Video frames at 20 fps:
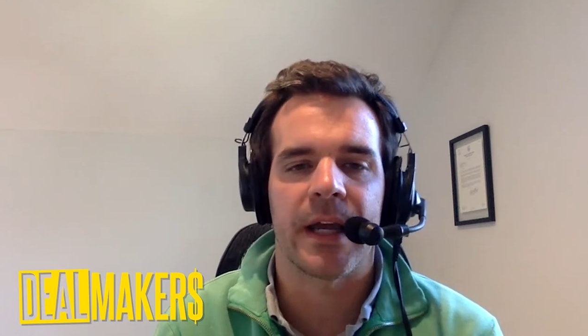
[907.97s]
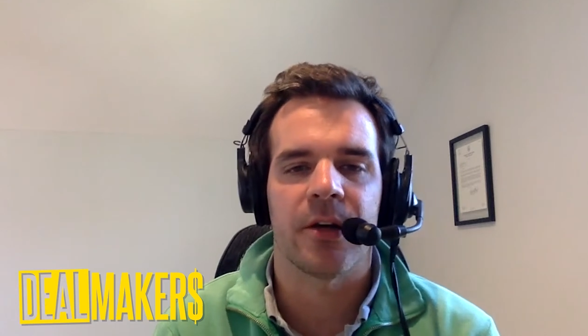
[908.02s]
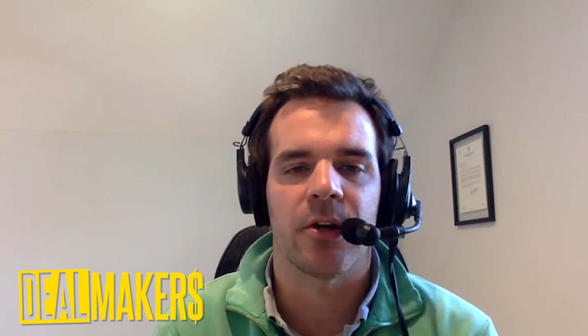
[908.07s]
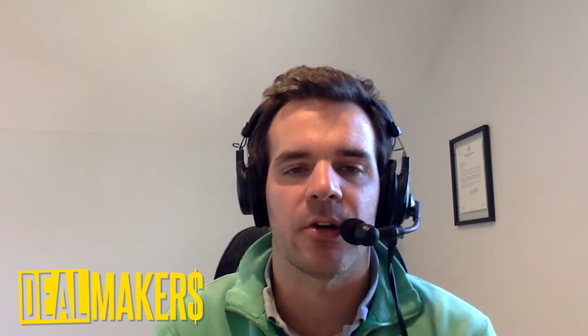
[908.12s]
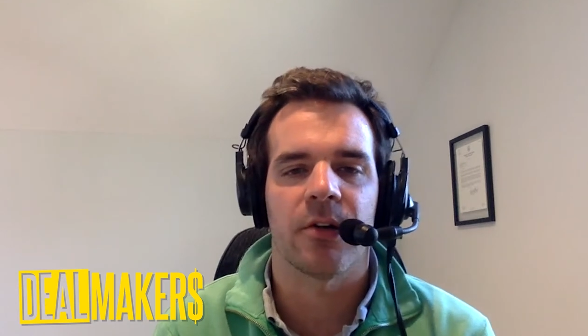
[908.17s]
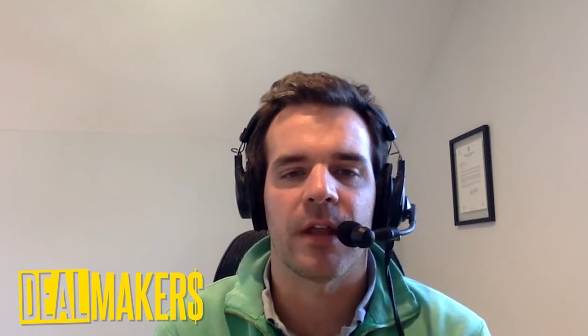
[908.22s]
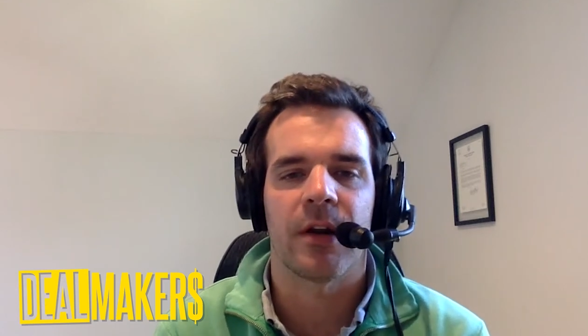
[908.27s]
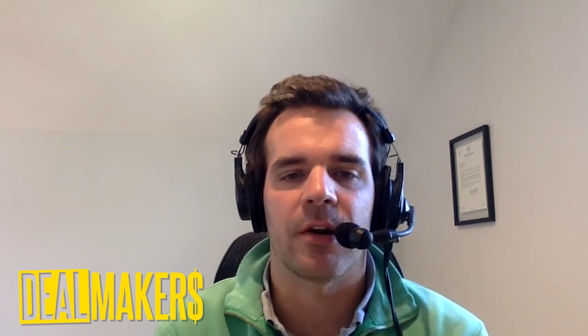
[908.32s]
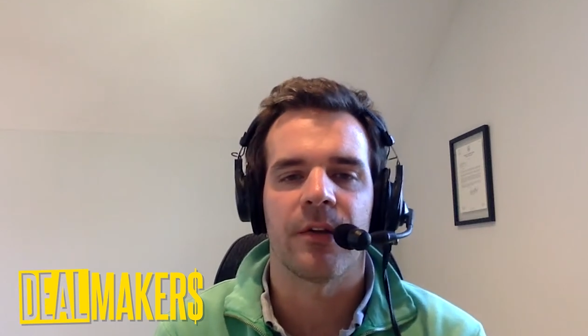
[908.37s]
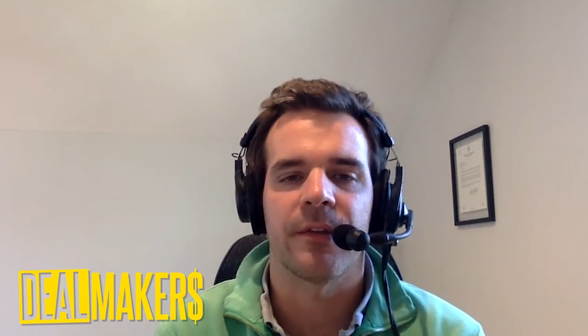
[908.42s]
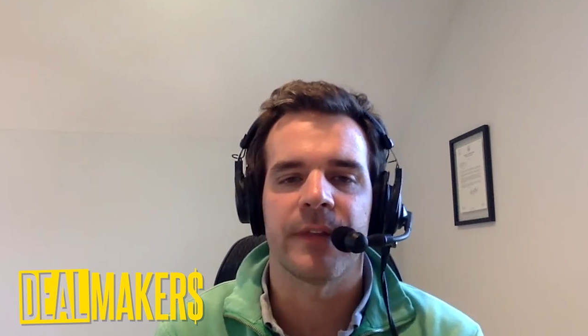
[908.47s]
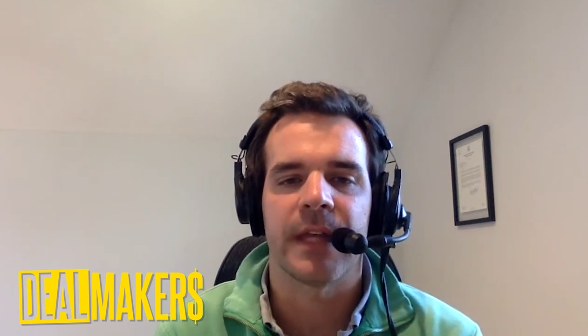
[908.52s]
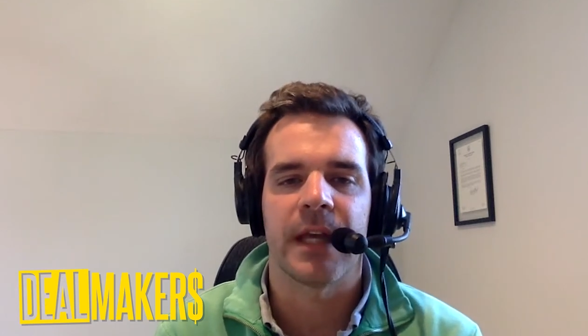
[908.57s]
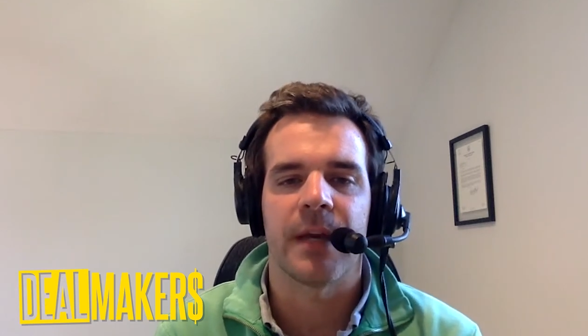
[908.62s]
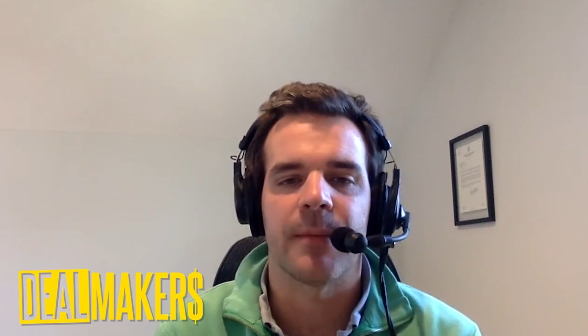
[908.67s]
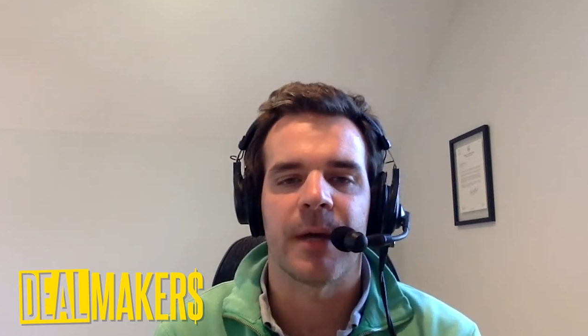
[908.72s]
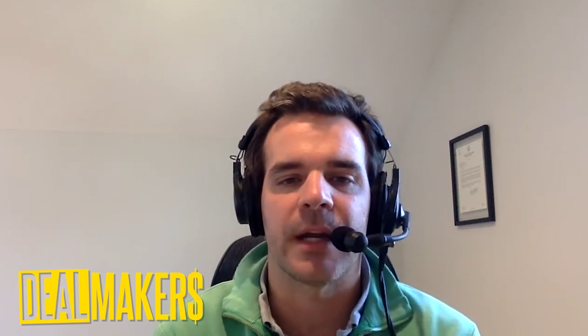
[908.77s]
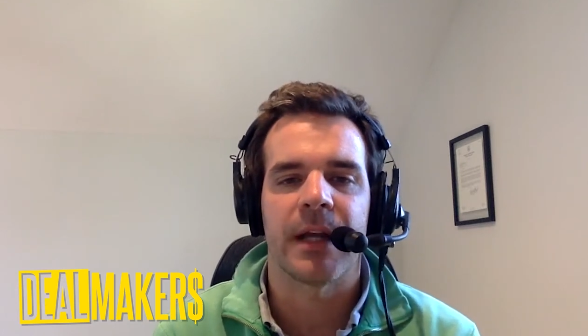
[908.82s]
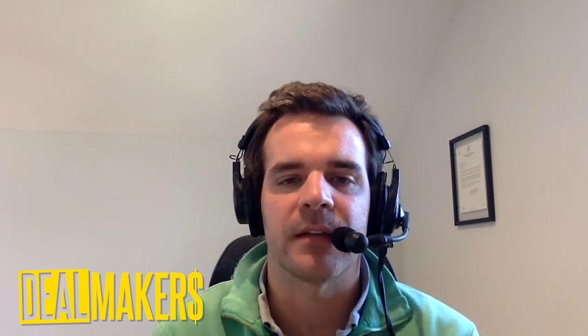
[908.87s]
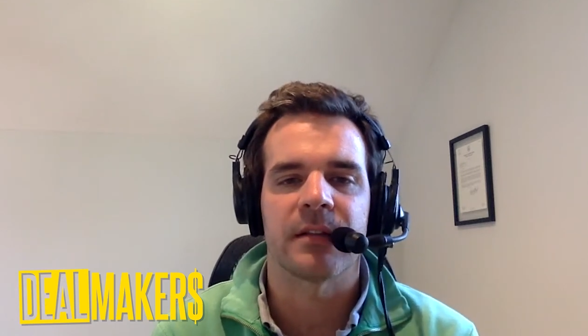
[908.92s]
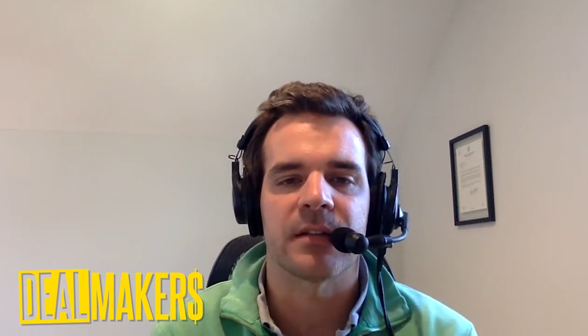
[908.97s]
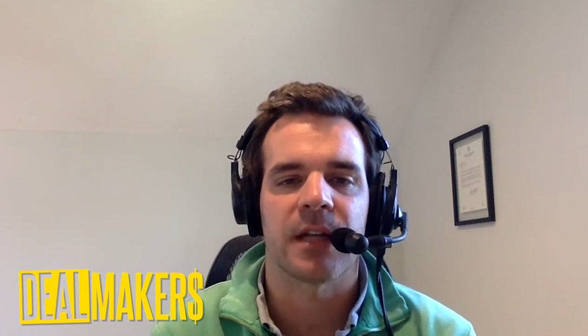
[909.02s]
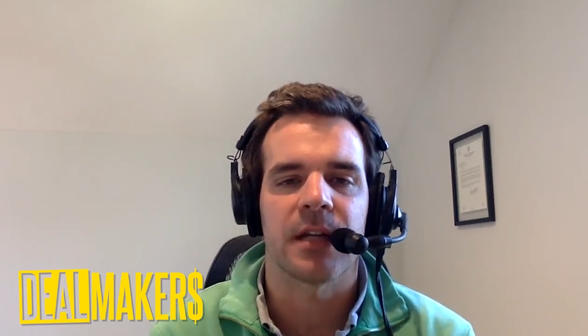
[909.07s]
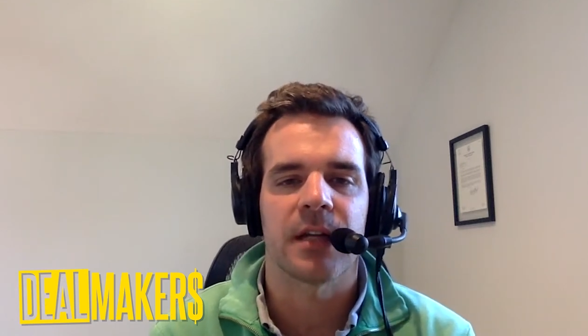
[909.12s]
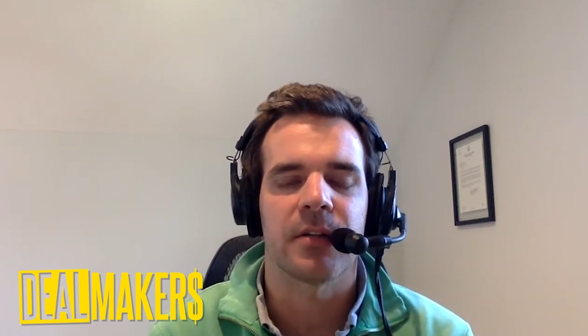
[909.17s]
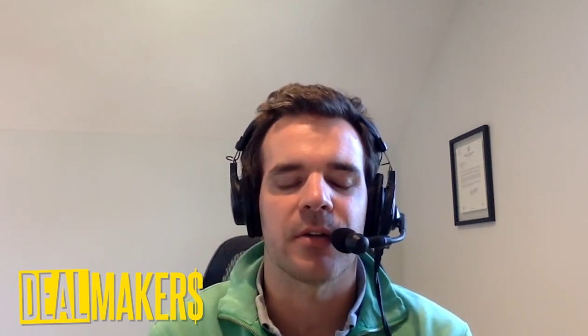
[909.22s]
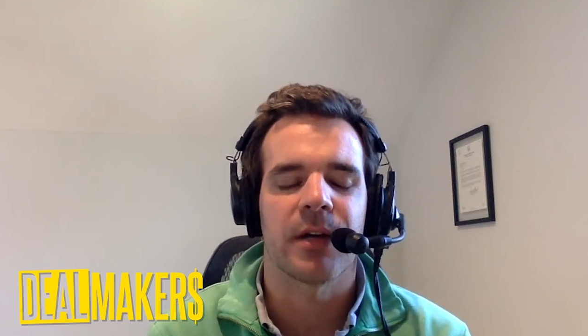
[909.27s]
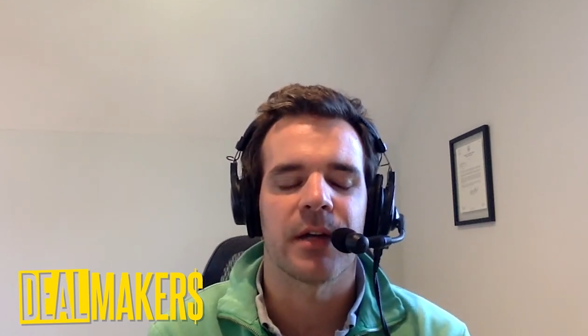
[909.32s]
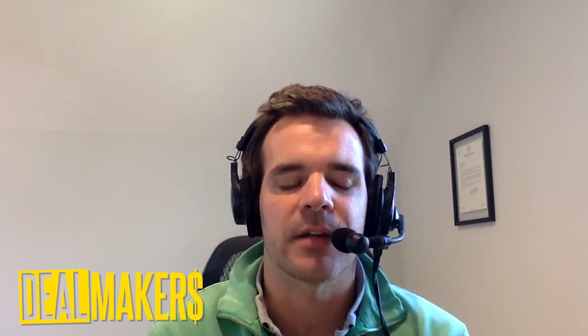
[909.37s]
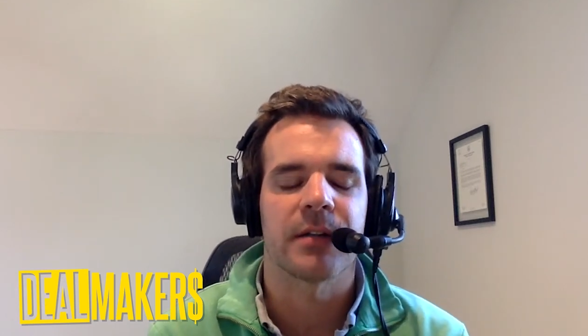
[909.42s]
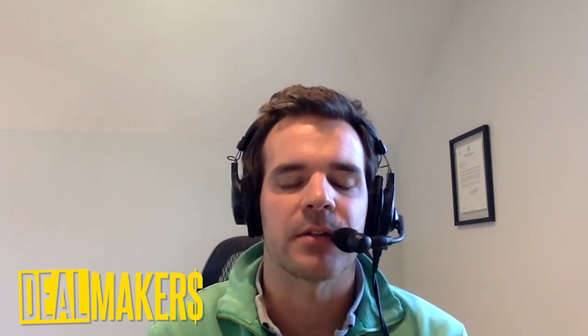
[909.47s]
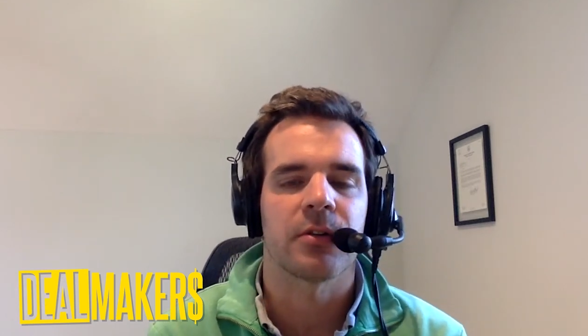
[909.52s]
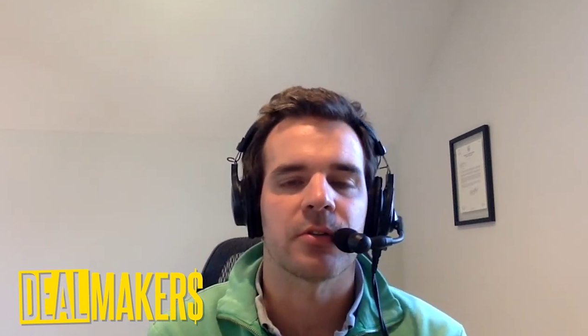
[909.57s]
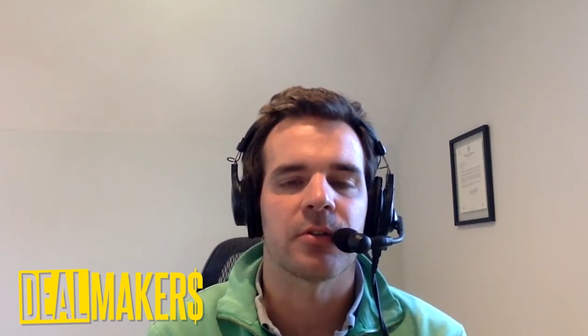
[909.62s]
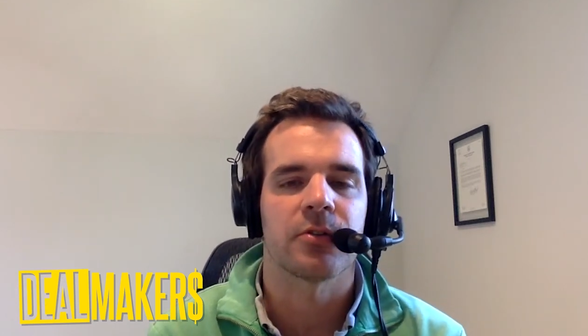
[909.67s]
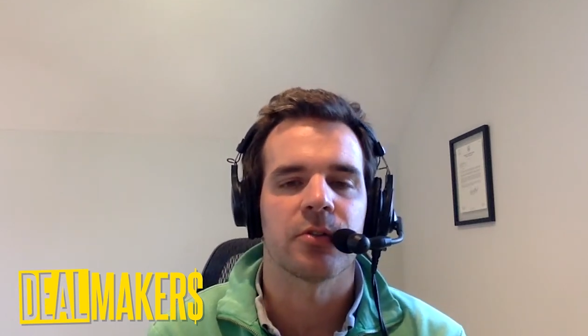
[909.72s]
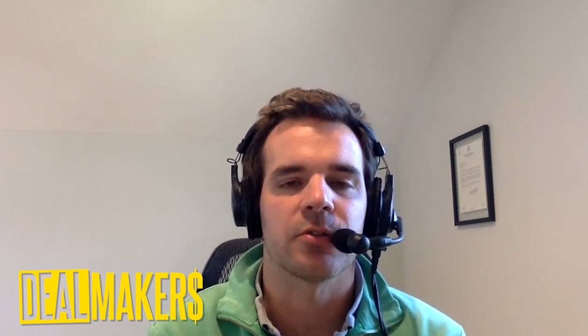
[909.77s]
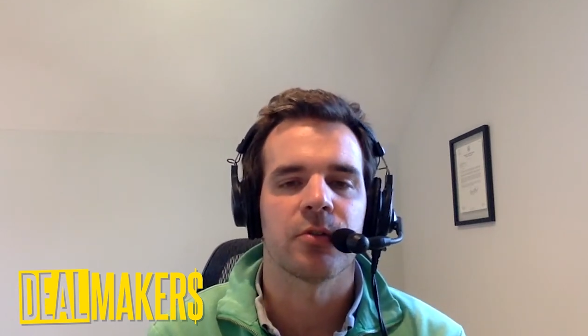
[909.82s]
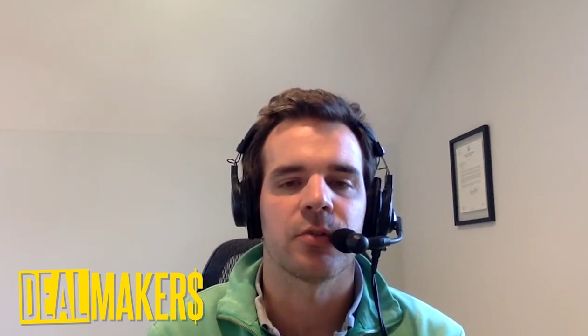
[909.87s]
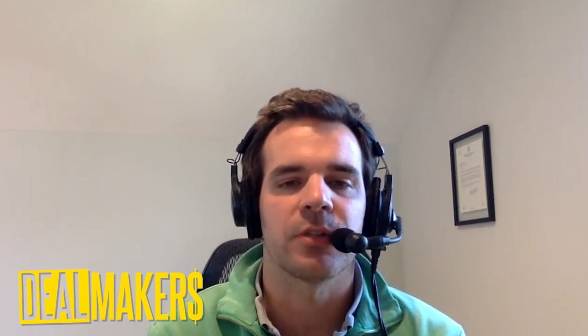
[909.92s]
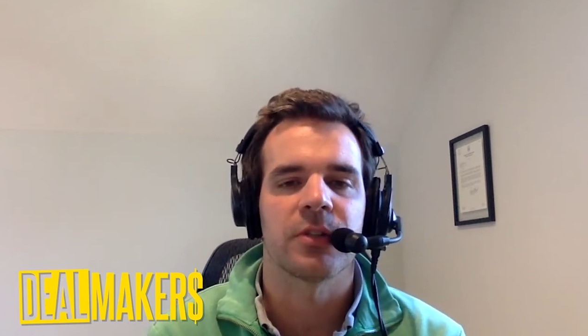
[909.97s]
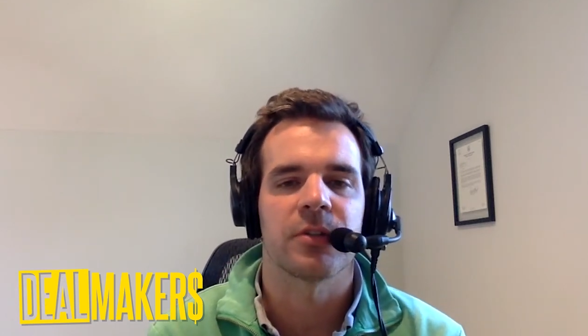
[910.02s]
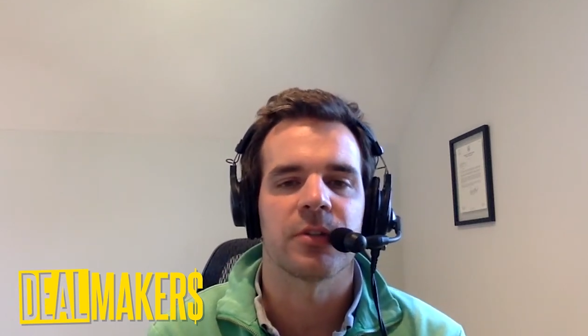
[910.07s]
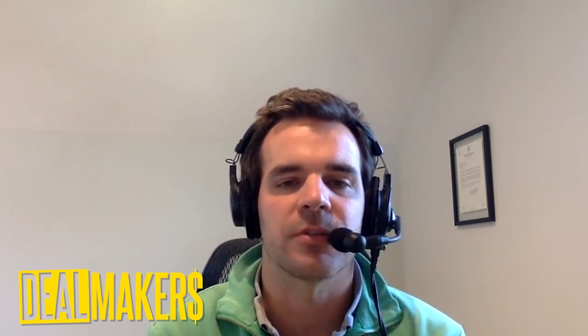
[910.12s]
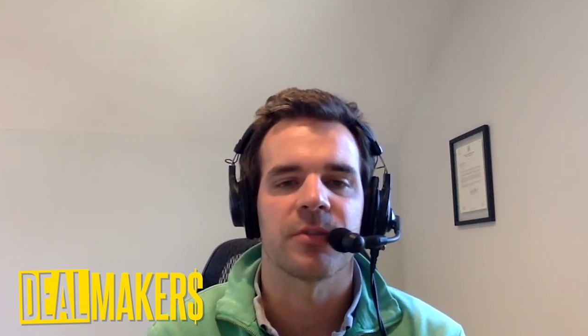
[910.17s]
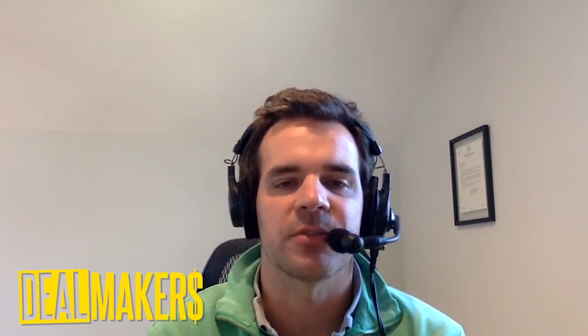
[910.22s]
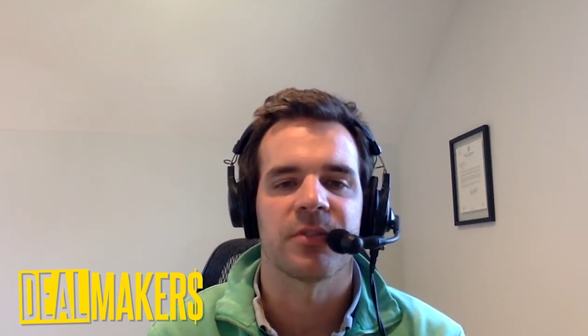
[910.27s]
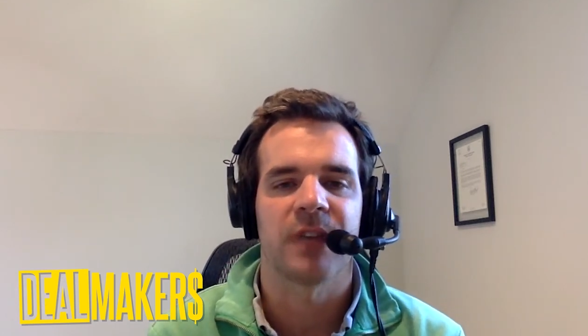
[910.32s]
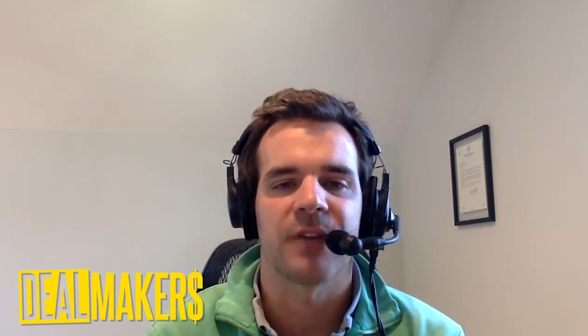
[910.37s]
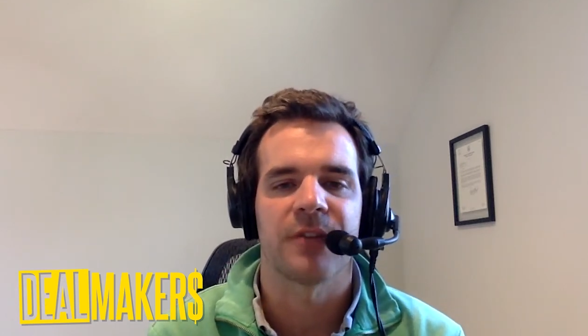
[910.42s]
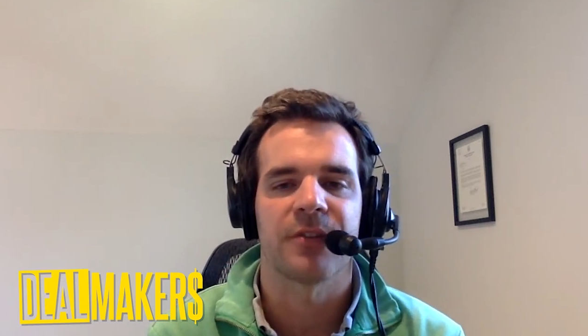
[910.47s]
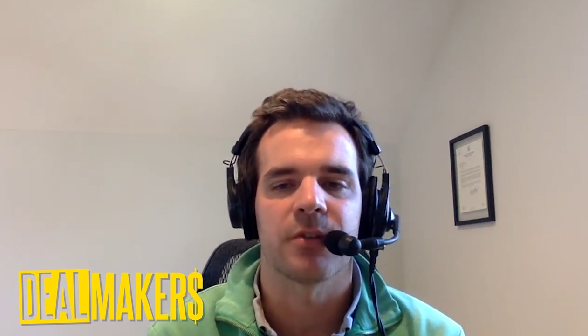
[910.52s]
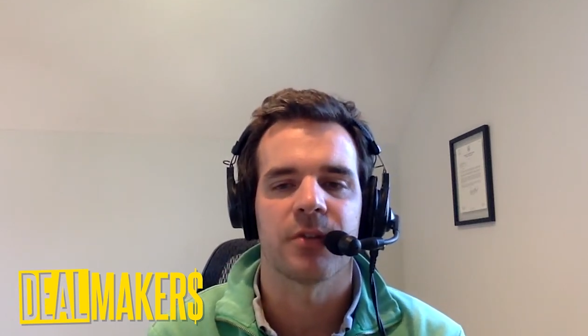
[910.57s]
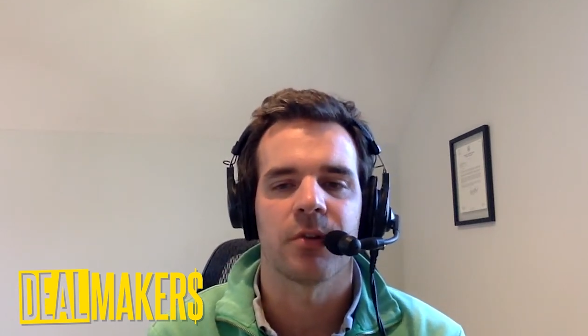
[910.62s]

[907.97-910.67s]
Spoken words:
I know that on the M&A side, you guys are also doing some stuff.